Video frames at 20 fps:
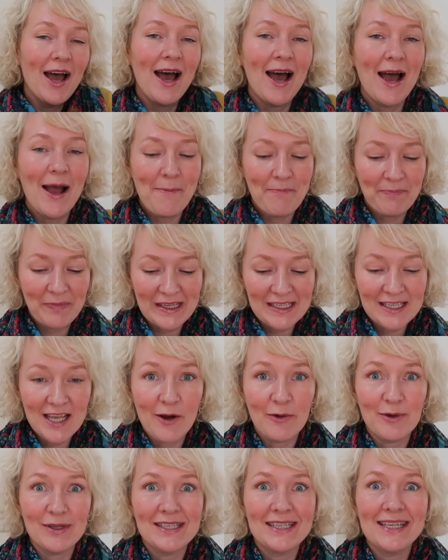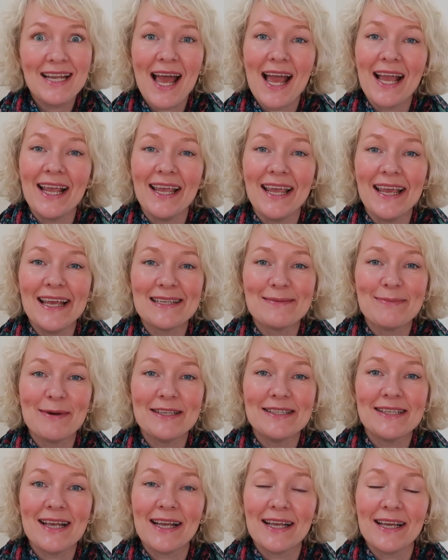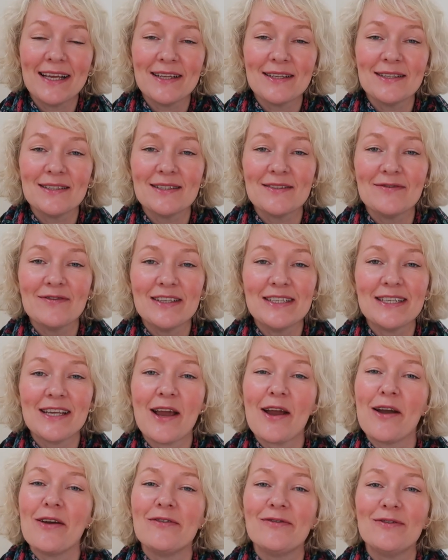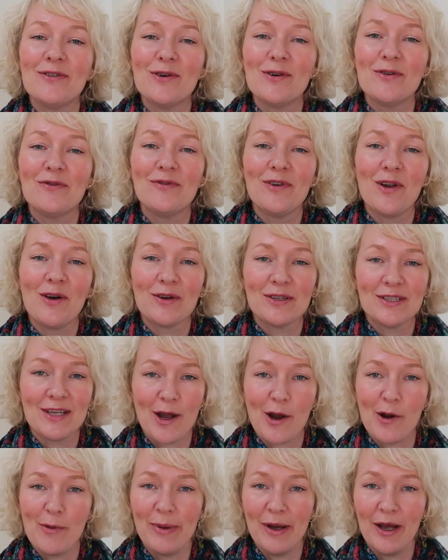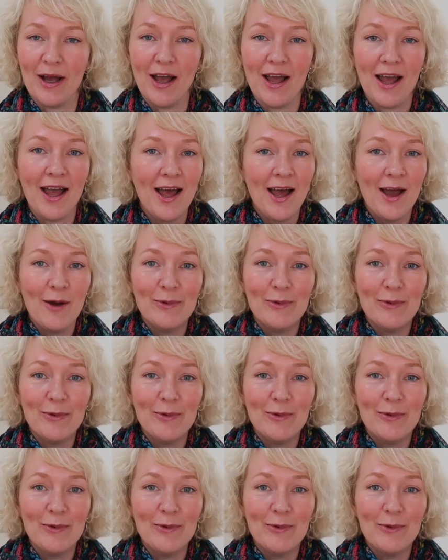Um, so today is my second video for Vlogtober,